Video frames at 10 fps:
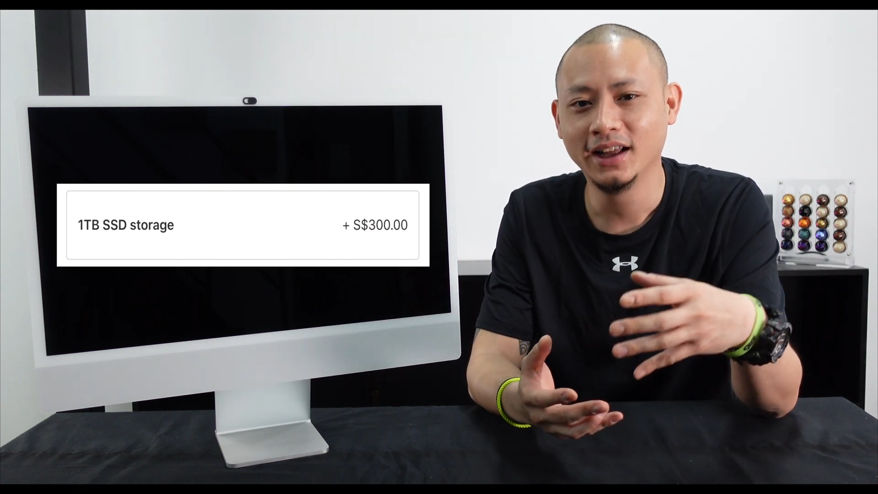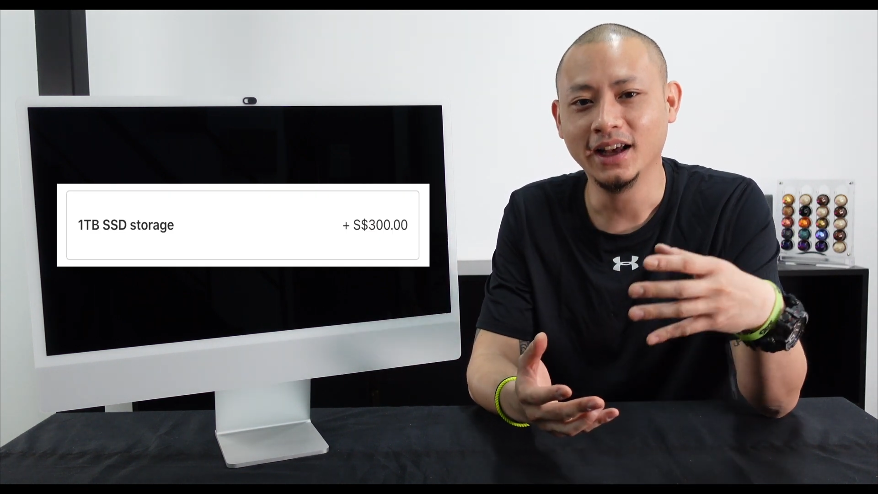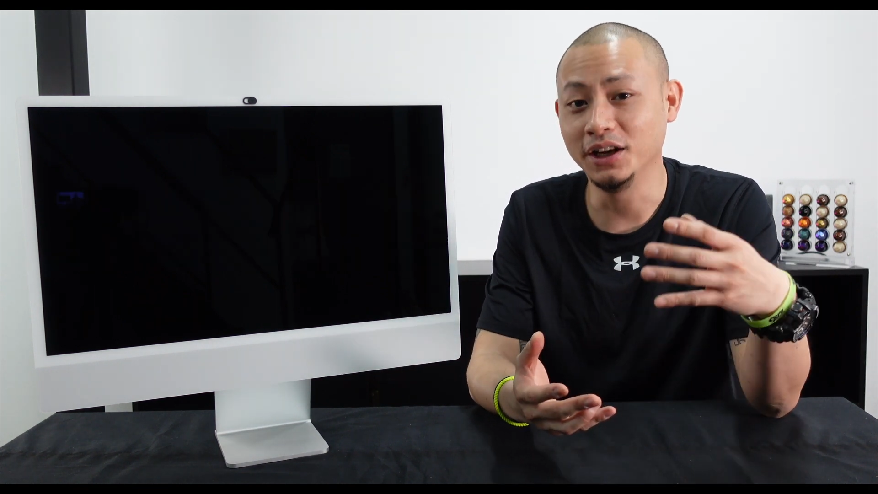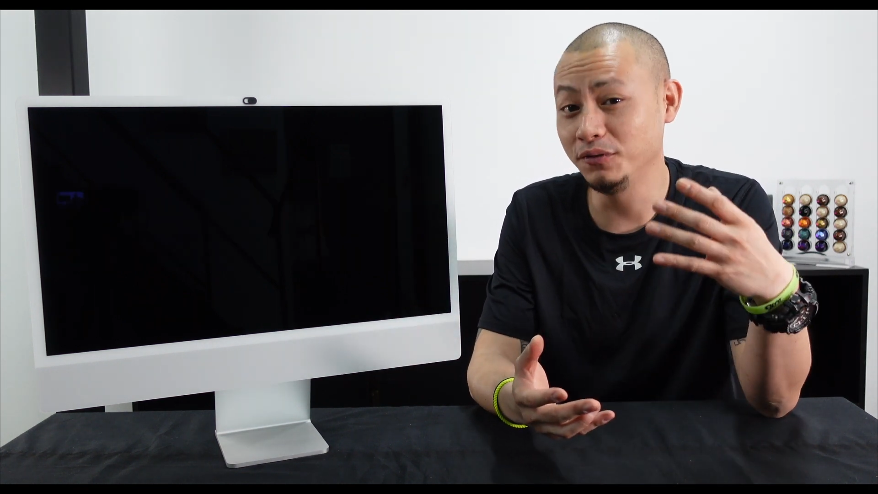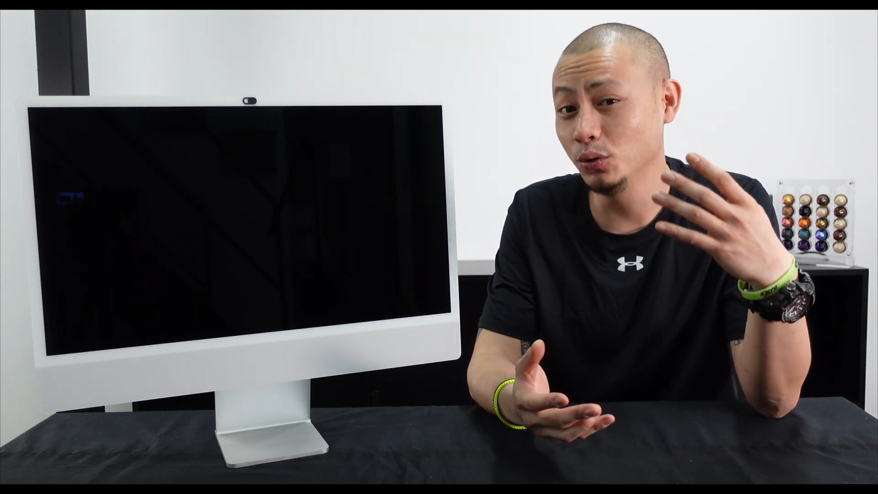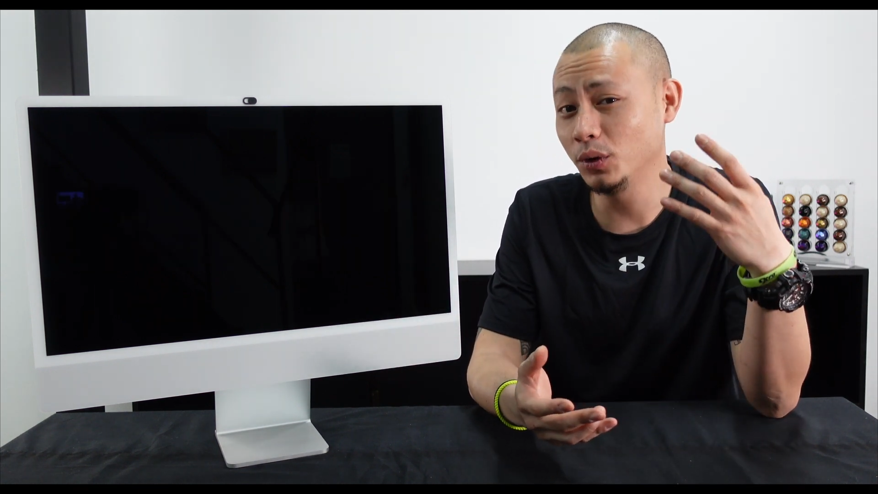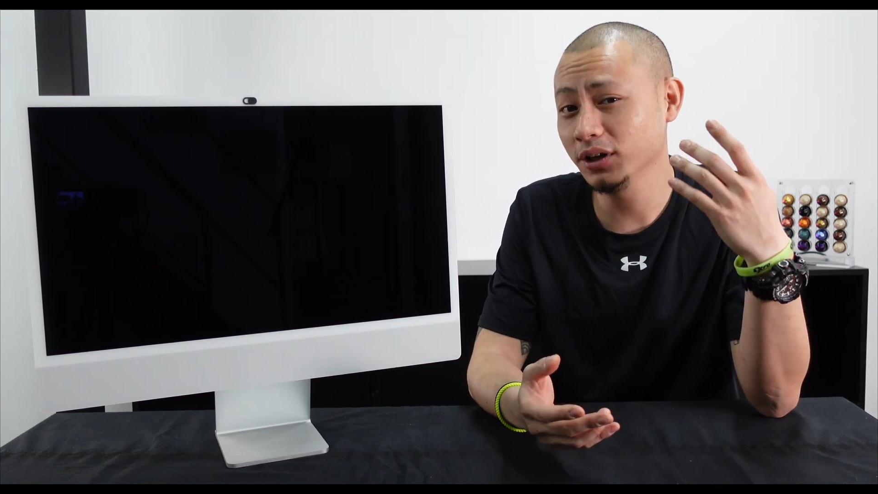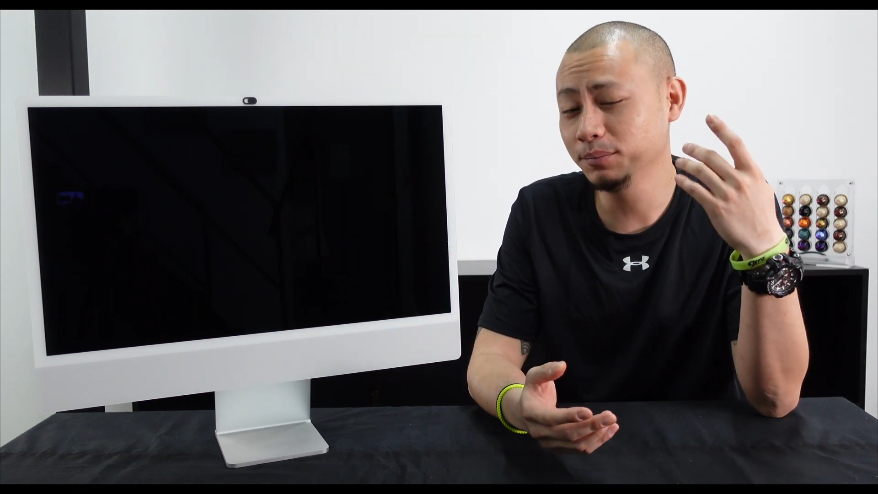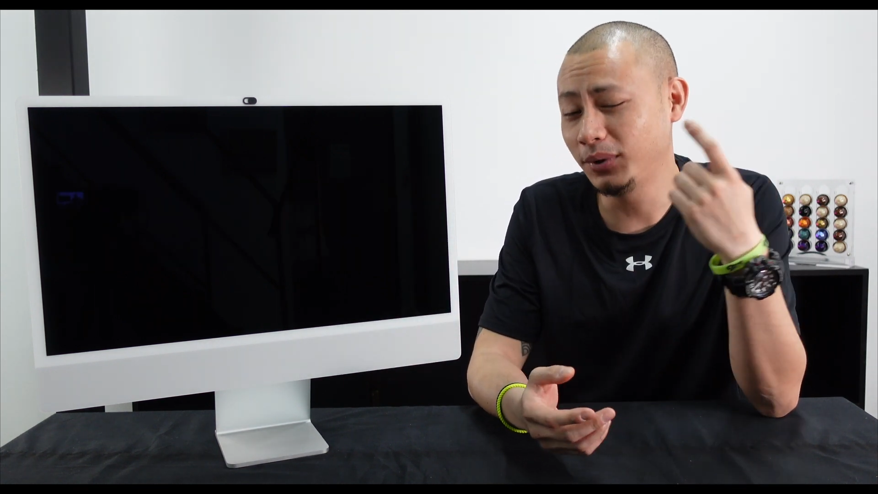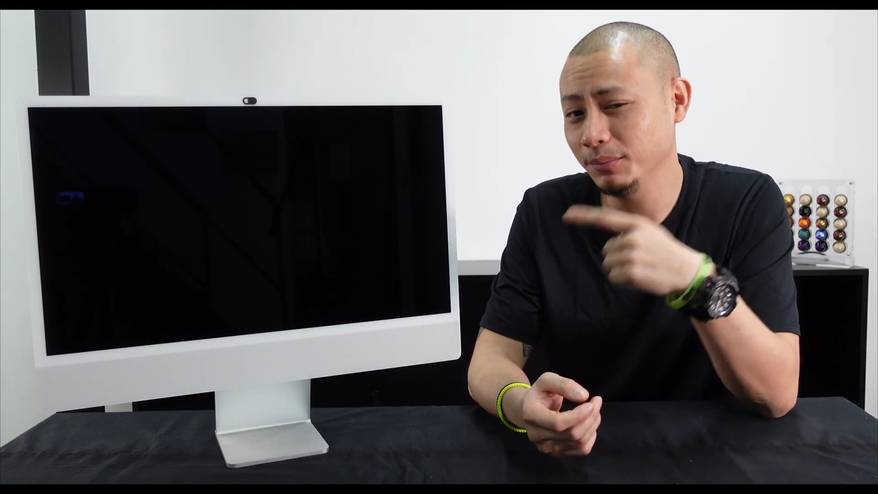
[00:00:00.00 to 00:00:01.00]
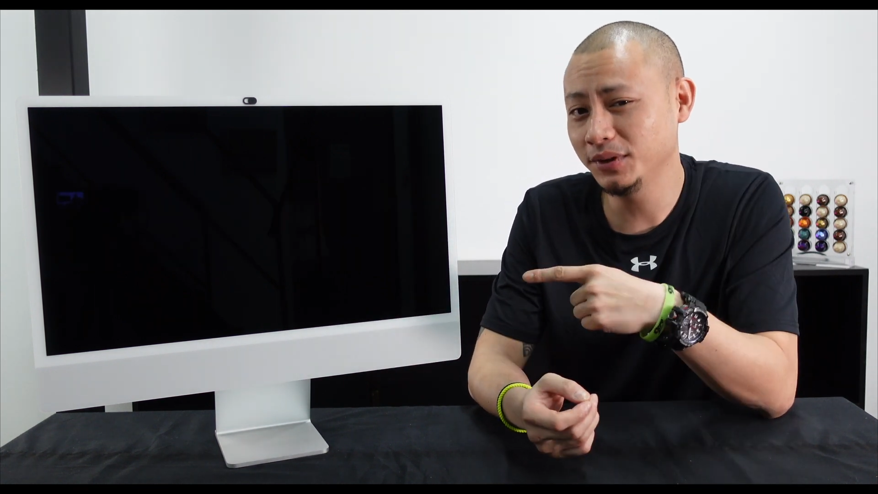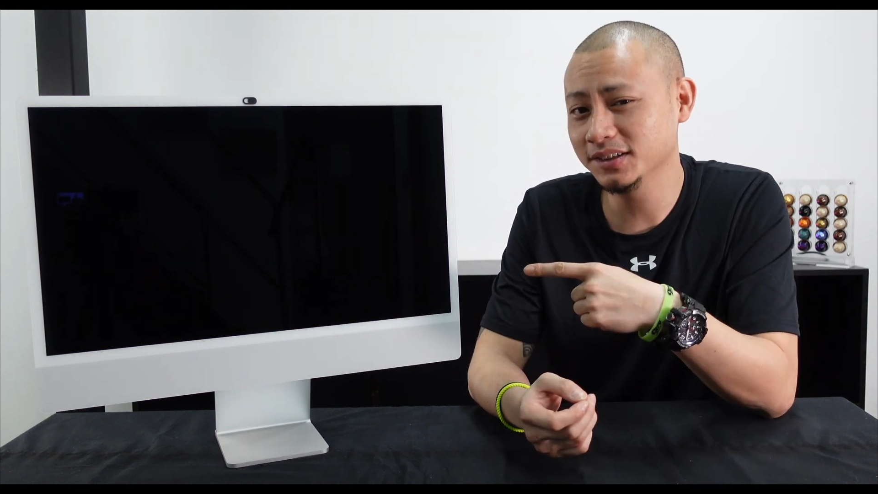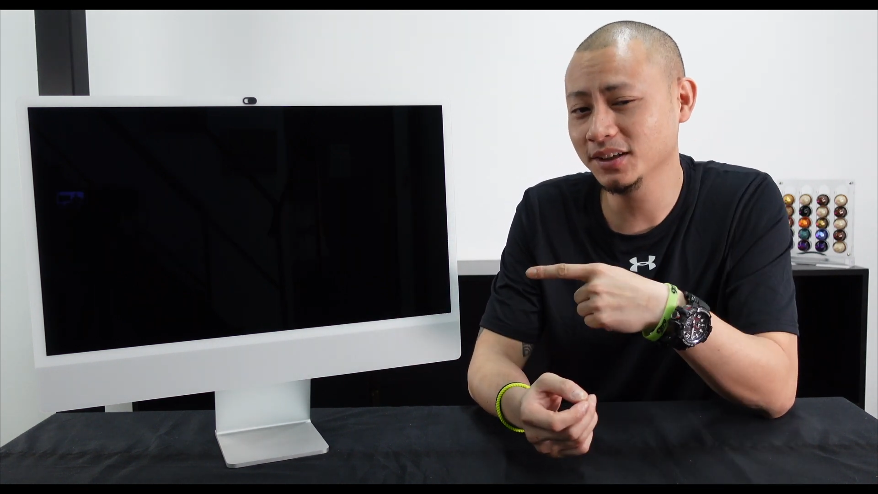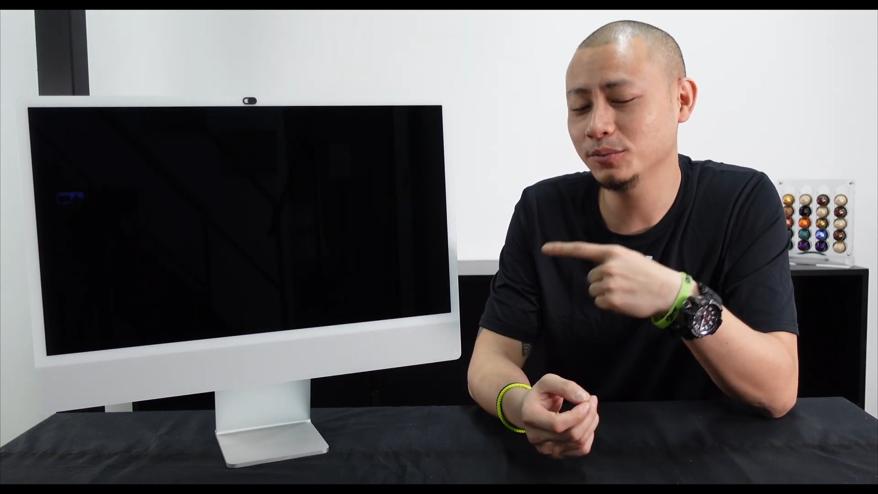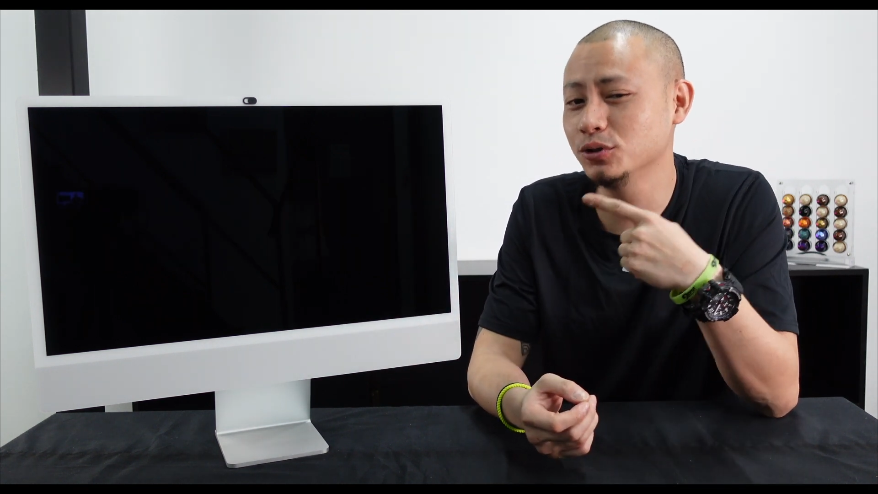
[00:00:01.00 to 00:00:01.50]
And if you want to bump
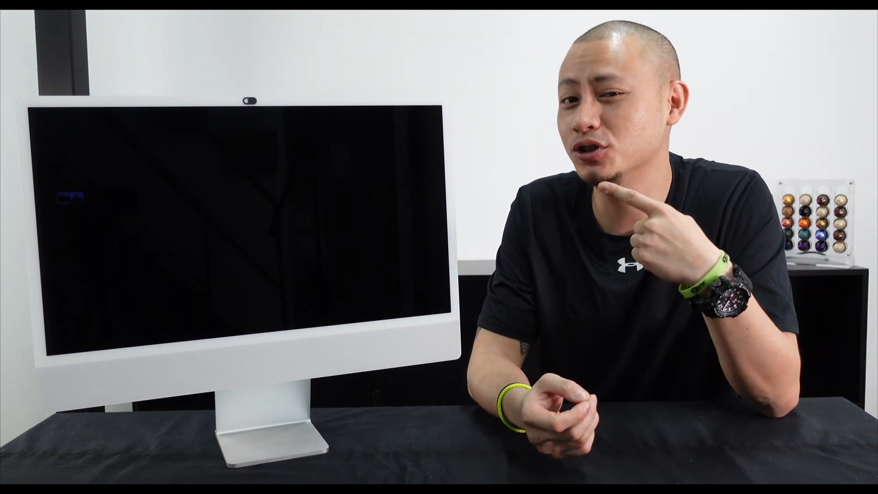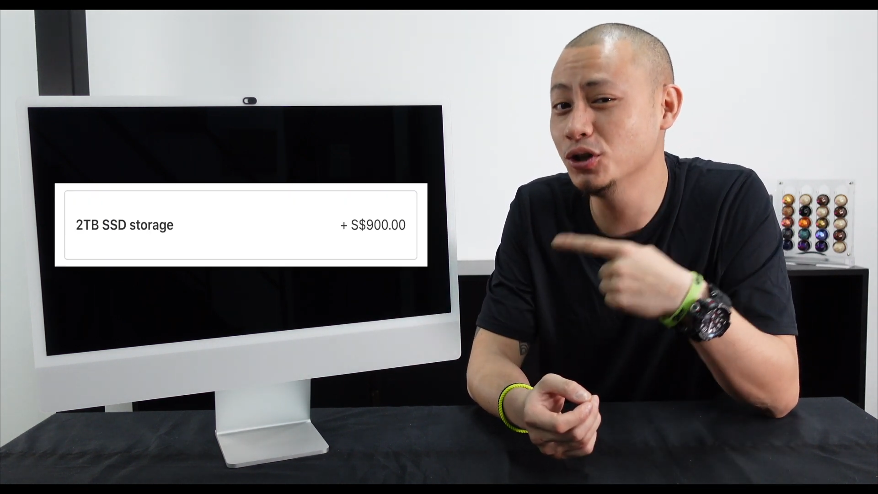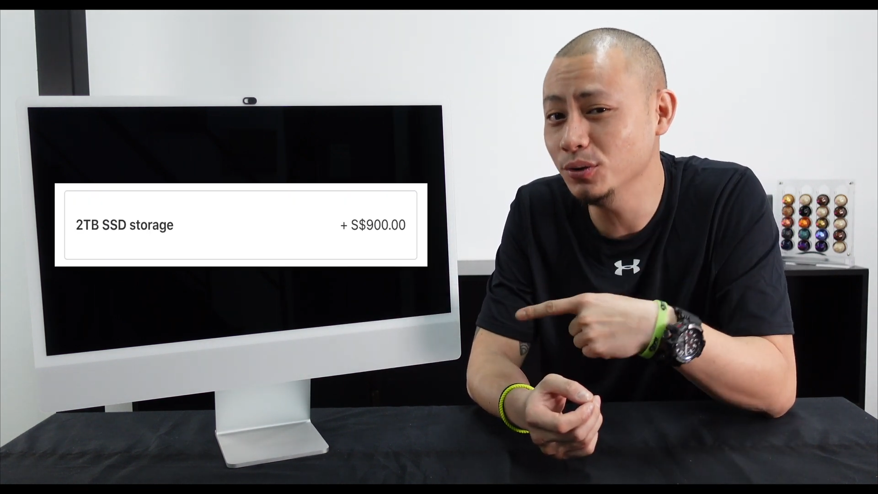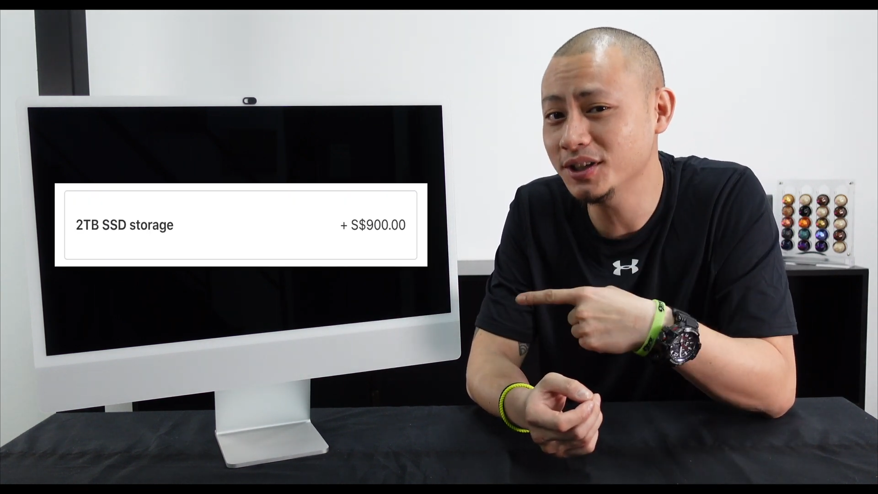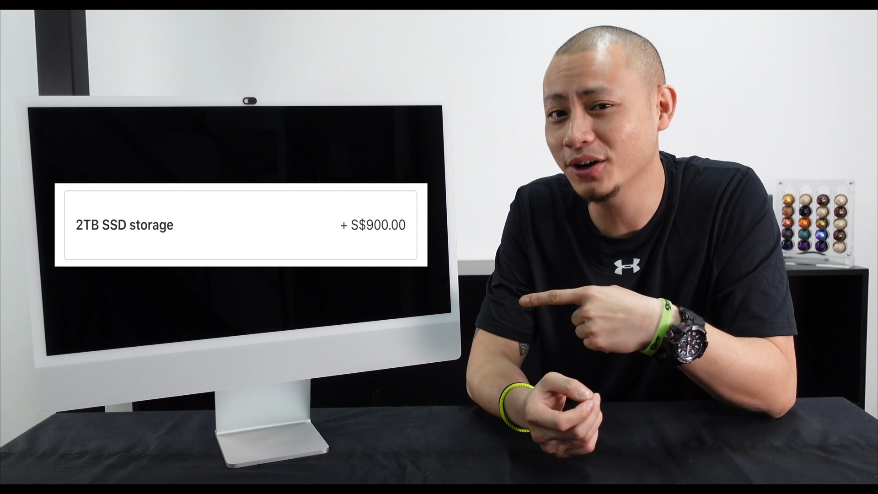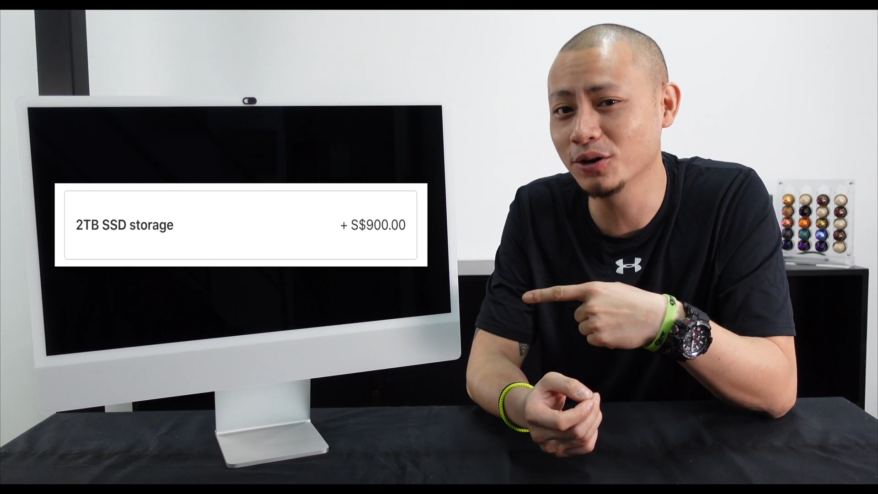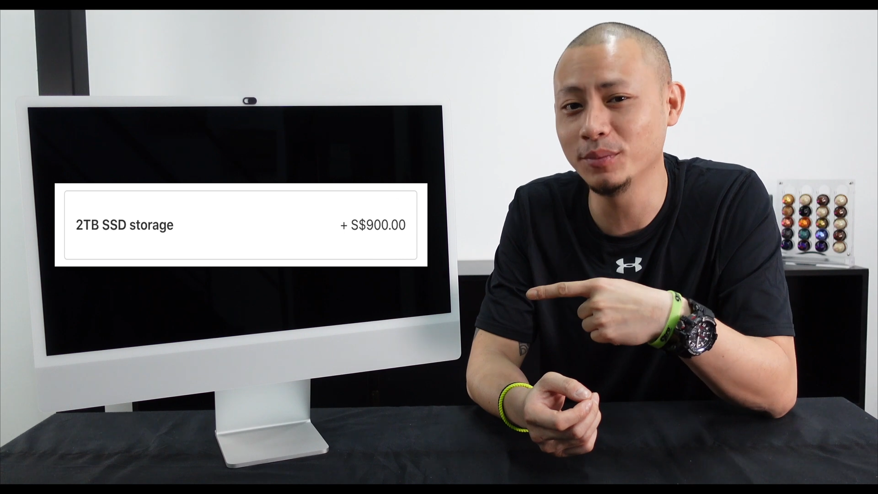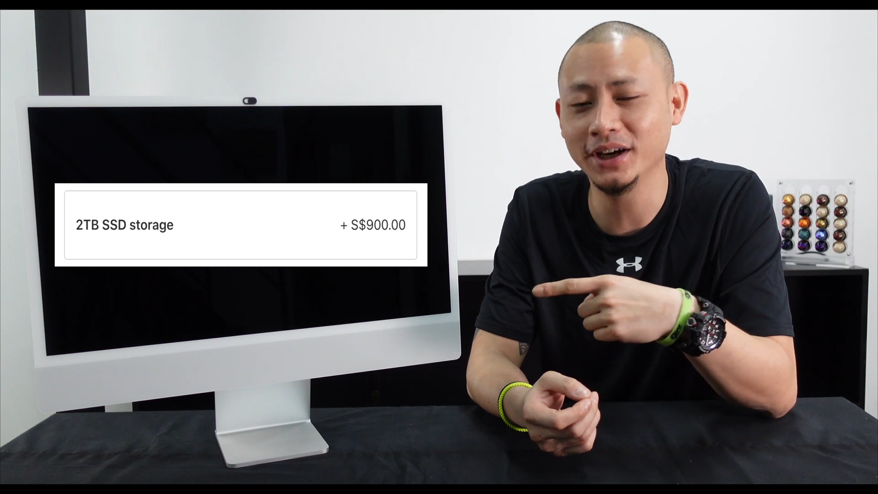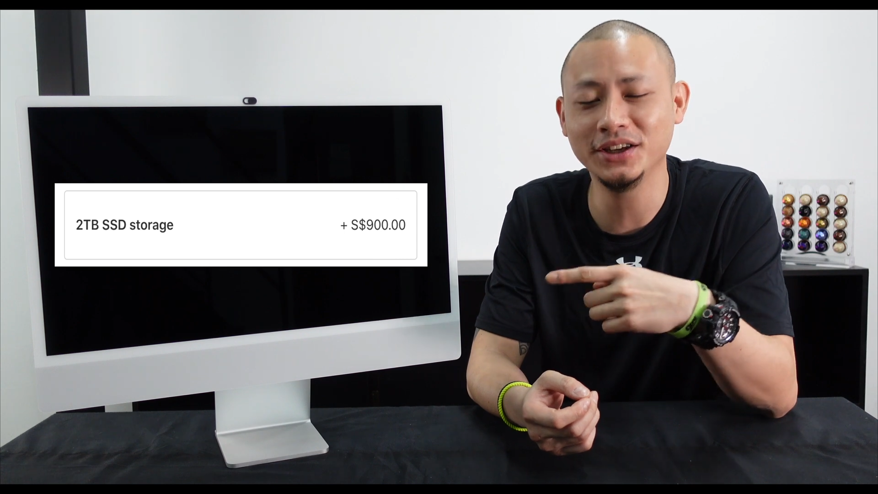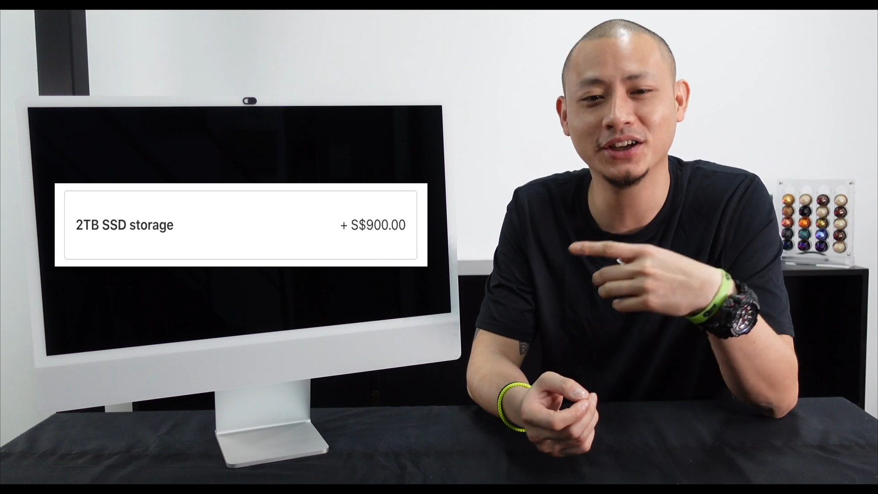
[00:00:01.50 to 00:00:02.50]
this up to 2 terabyte,